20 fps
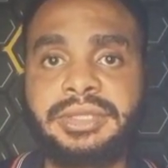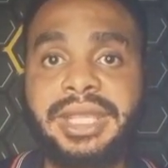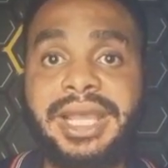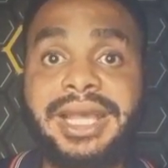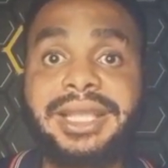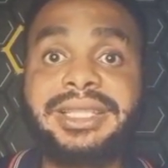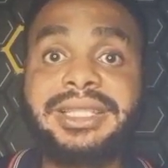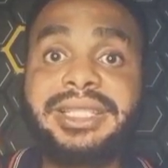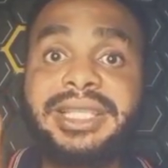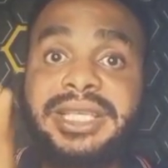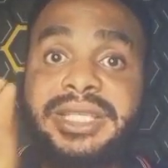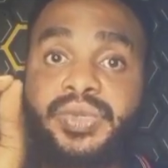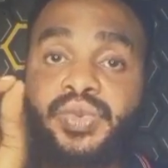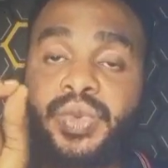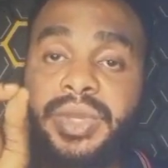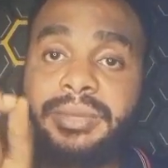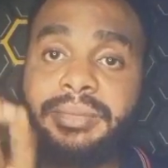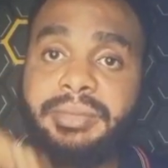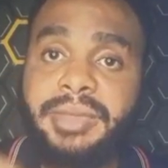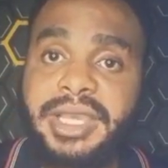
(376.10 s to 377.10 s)
and this
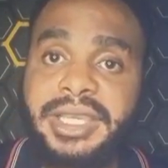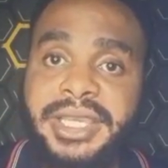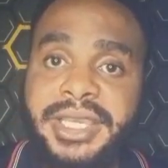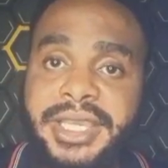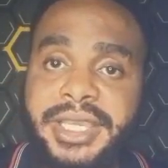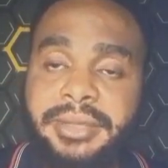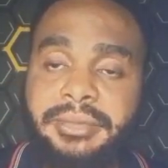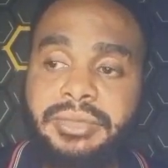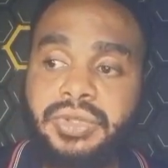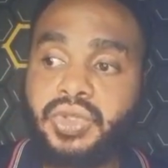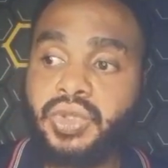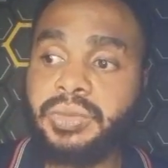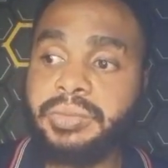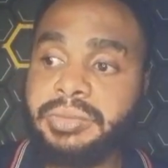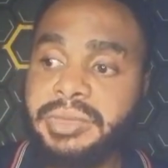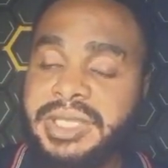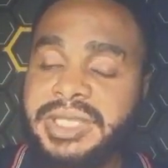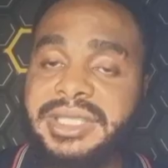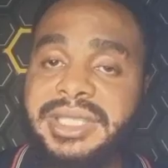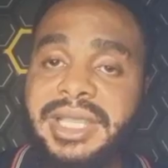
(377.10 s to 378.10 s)
will make him to
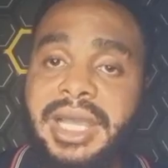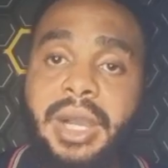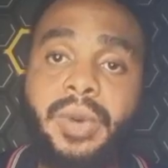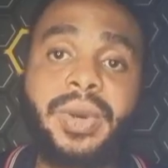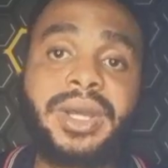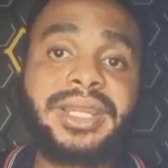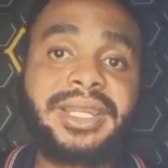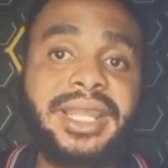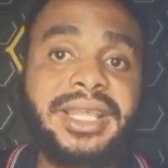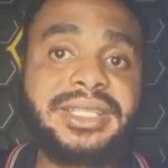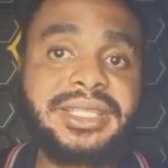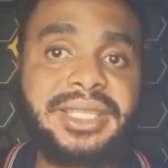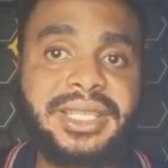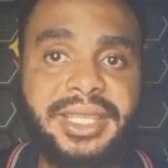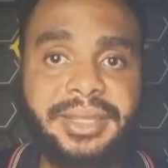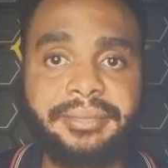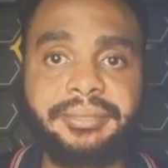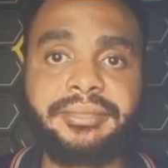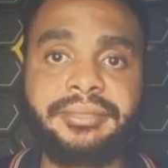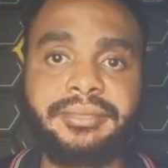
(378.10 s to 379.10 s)
miss our next
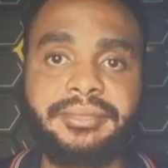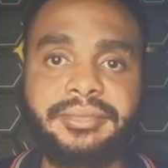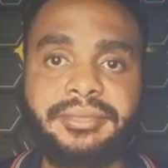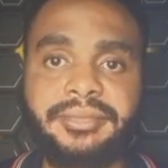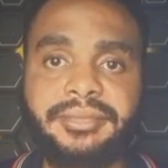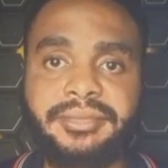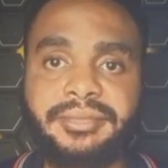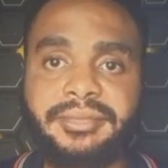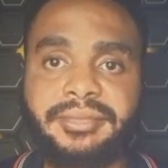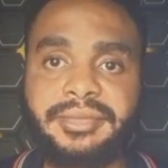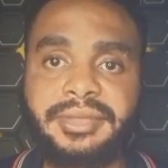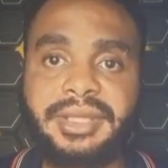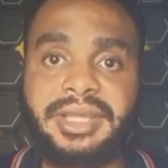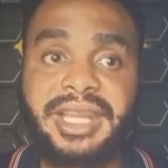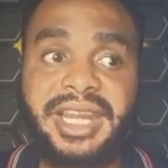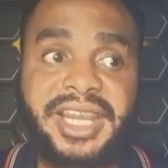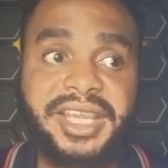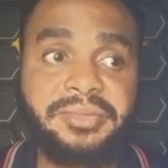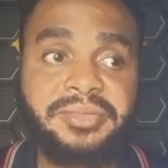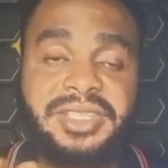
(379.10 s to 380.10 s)
game.
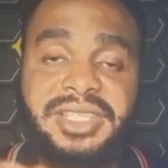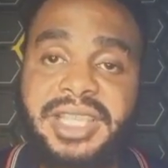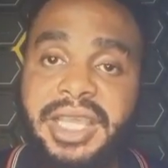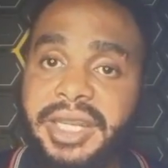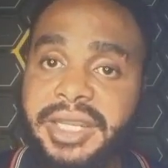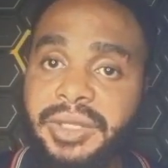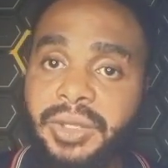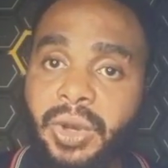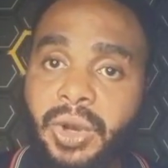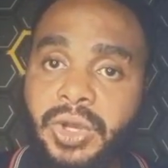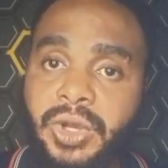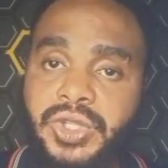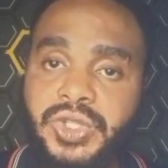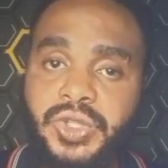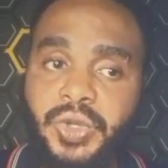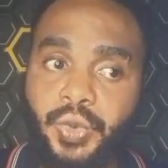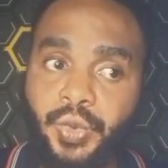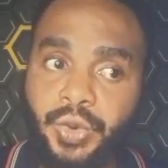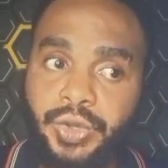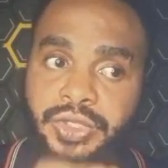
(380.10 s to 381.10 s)
Raheem Sterling
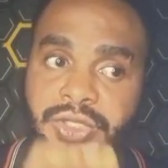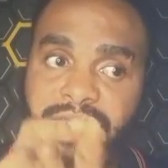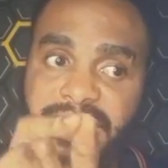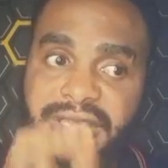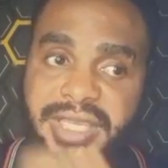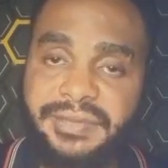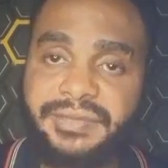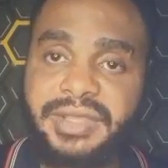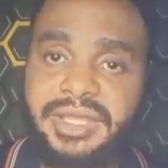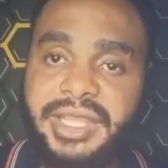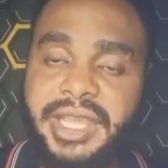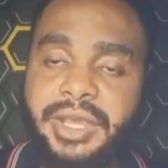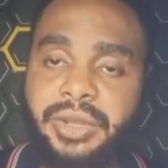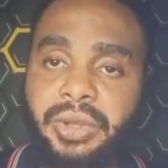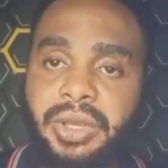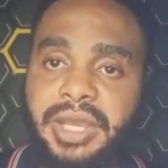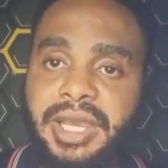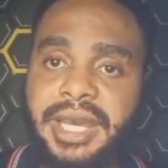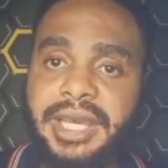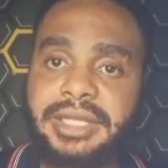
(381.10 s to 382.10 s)
also was given a
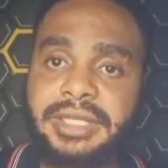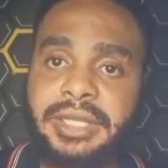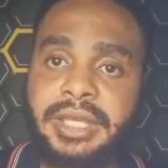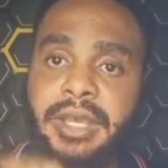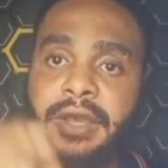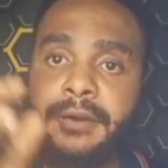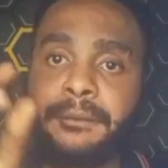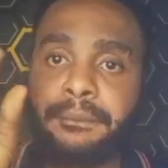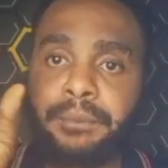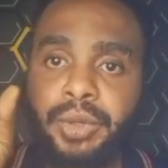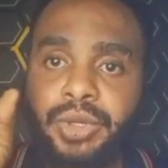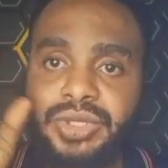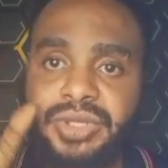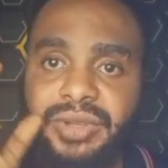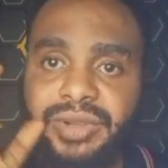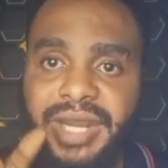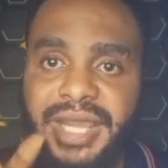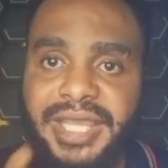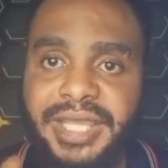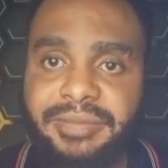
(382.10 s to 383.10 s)
yellow card.
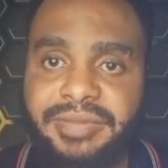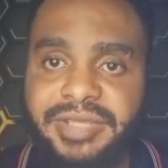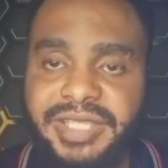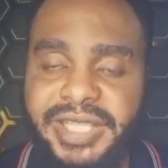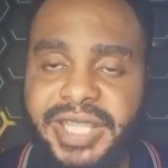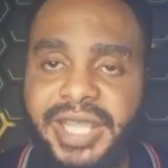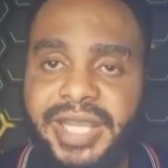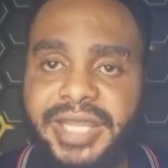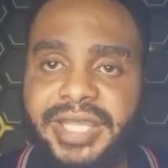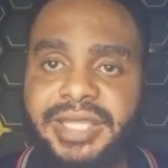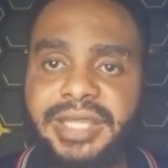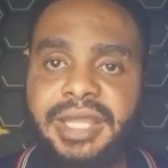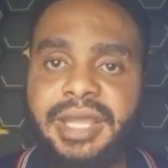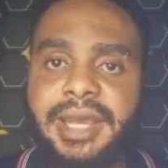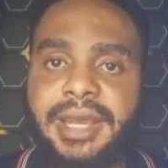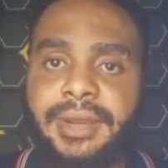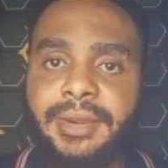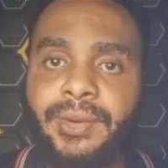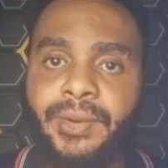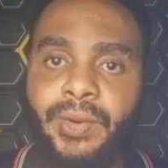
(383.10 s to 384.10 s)
Both Raheem Sterling
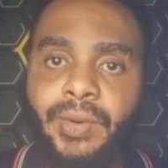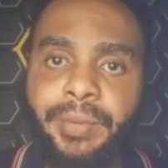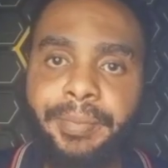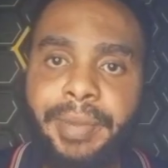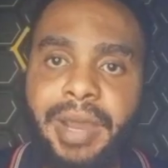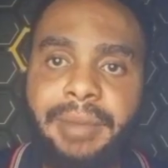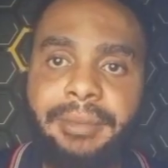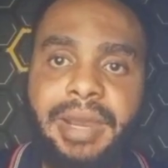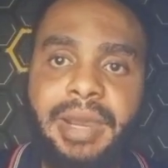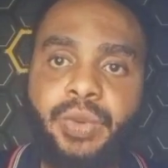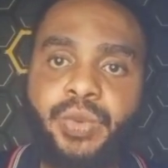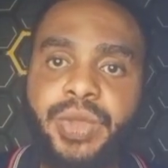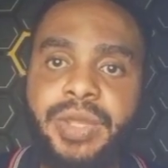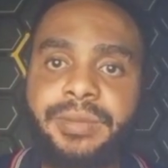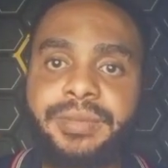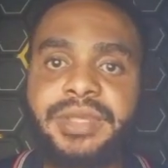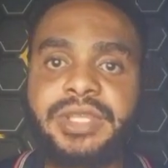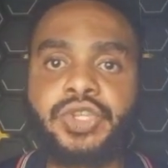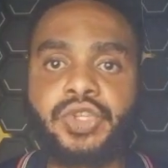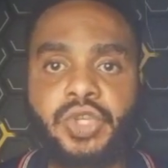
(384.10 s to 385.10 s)
and Cole Palmer will
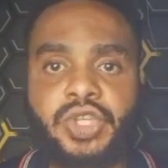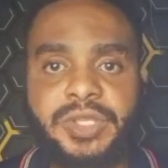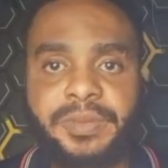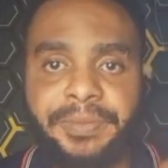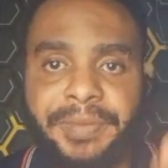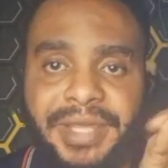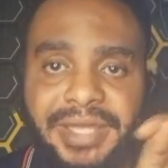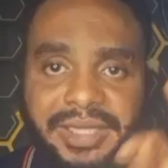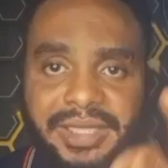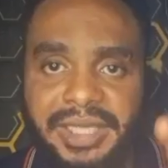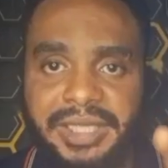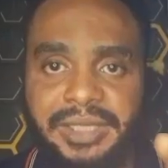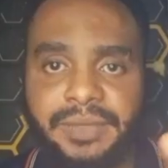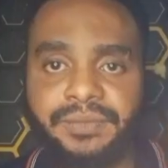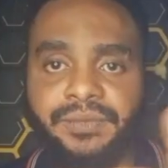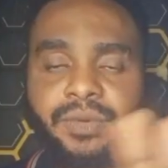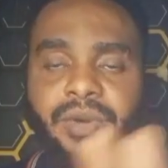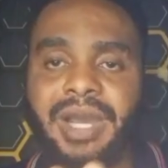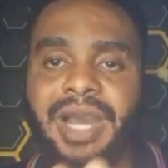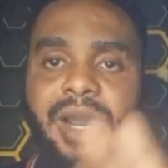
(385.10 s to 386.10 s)
be suspended
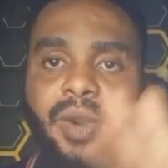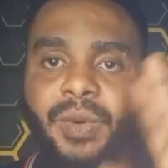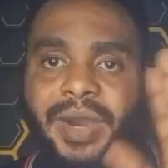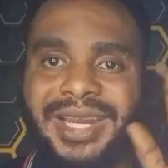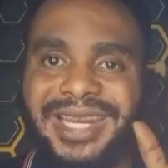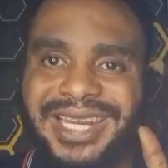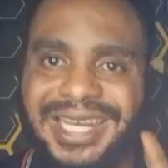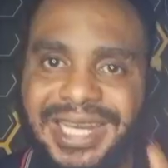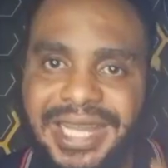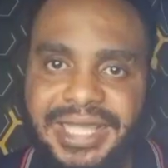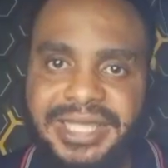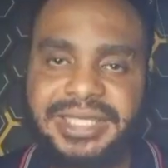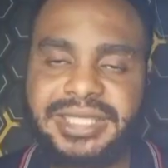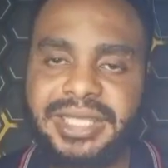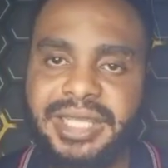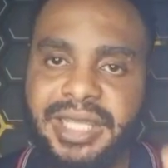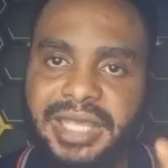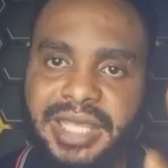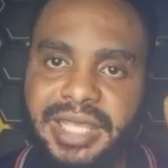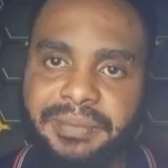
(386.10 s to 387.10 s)
for our next
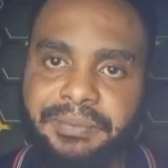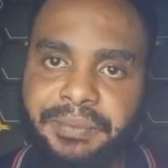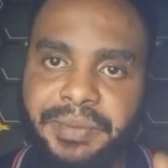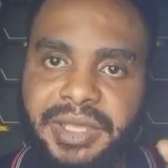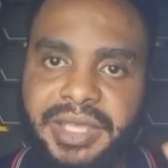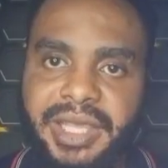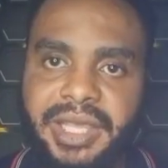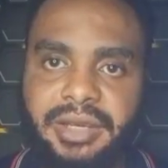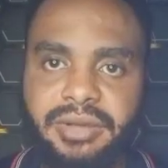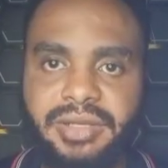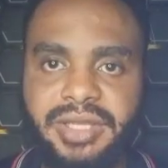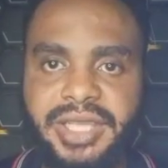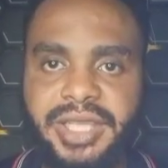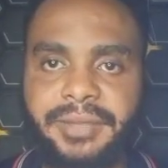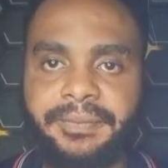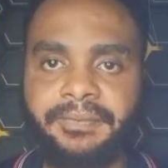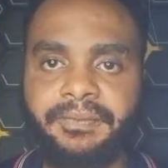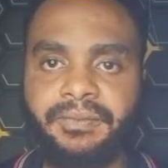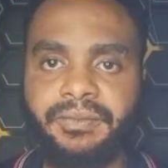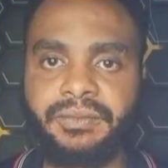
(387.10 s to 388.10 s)
EPL
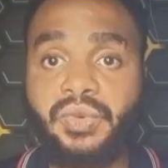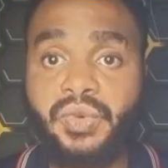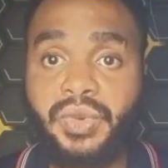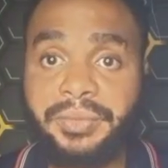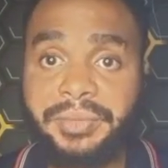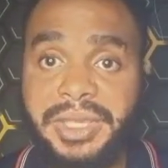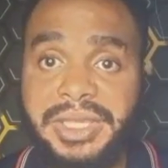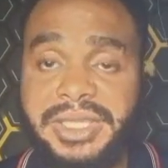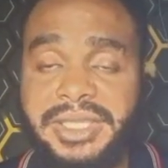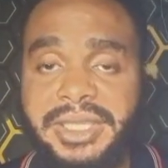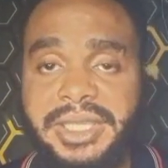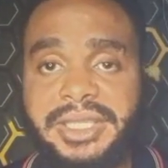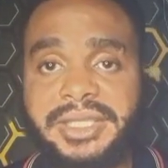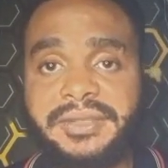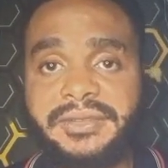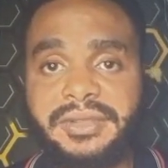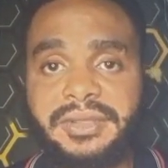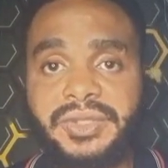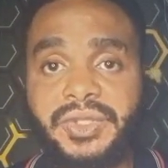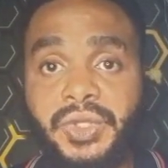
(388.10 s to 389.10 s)
game. They will miss it
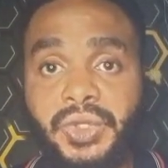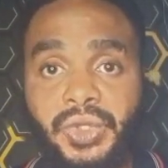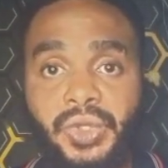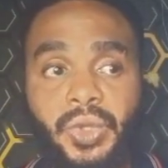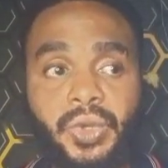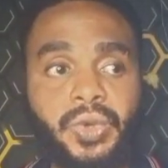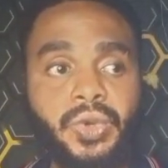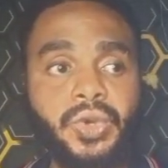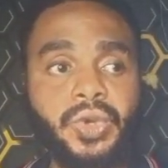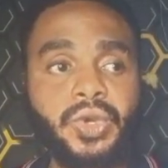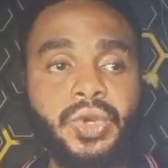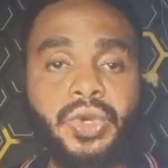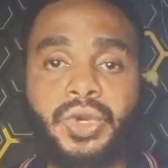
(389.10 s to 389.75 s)
due to